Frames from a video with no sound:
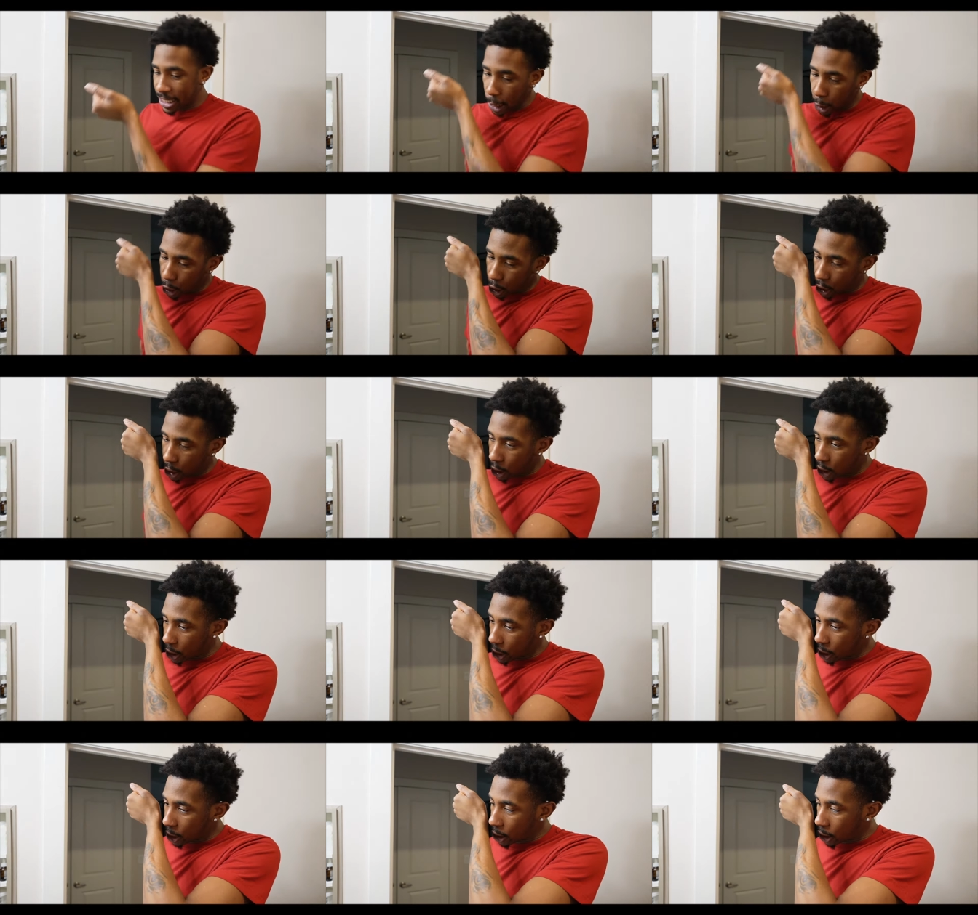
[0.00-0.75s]
Hey,
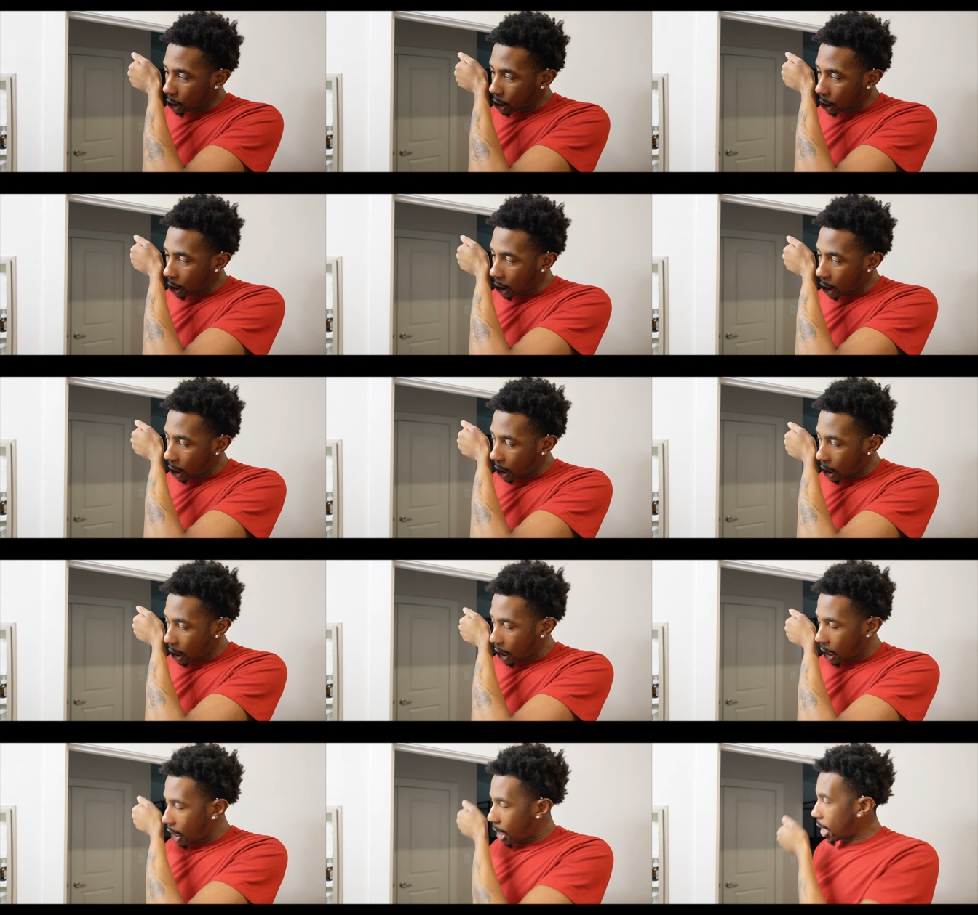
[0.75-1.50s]
hey, go, hey,
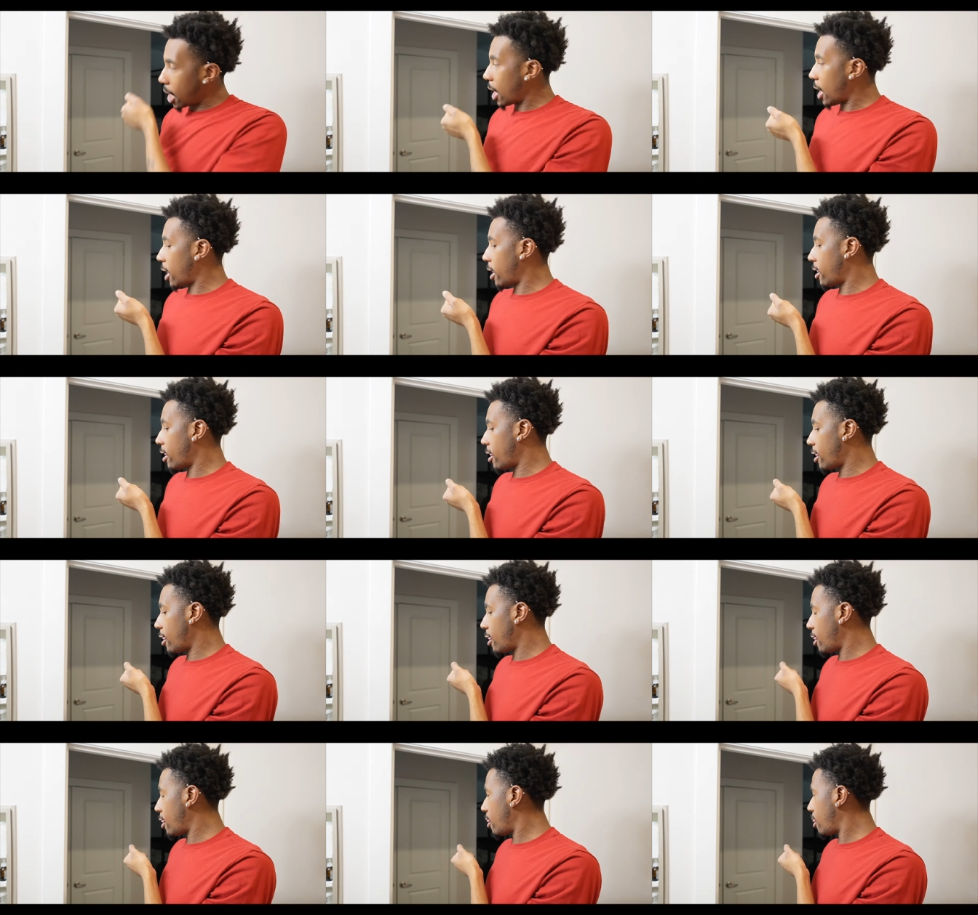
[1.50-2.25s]
Alexa, what
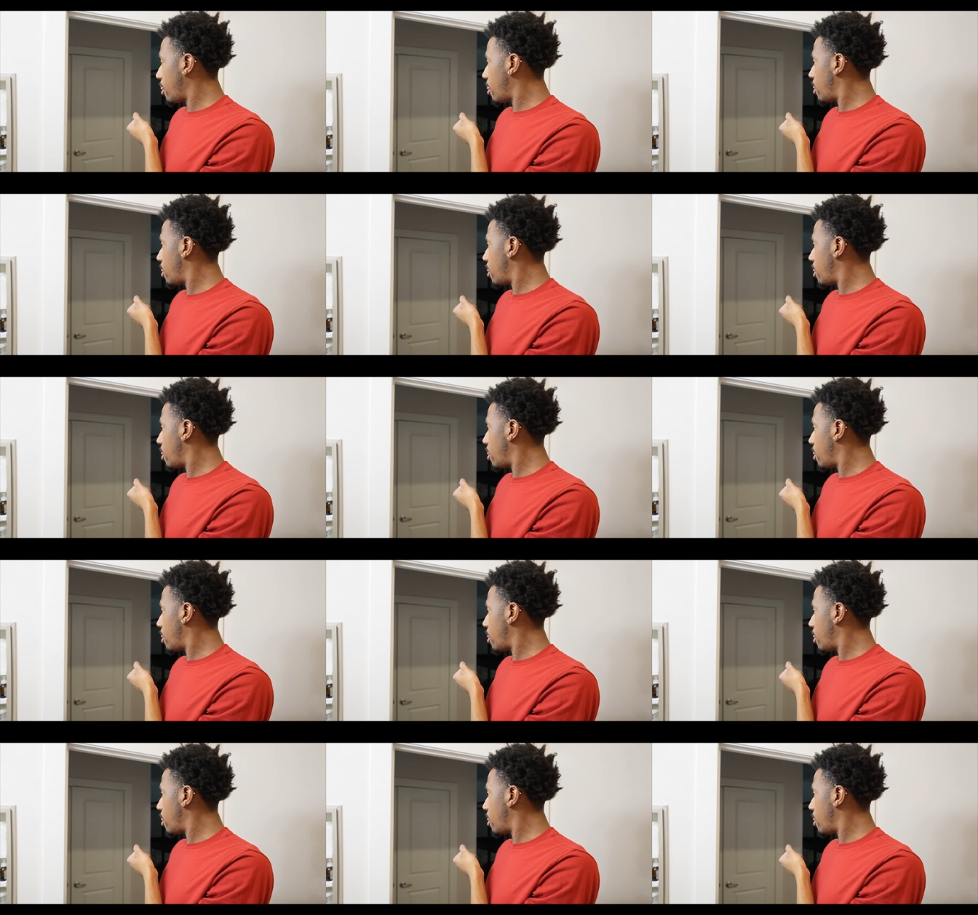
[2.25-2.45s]
time is it?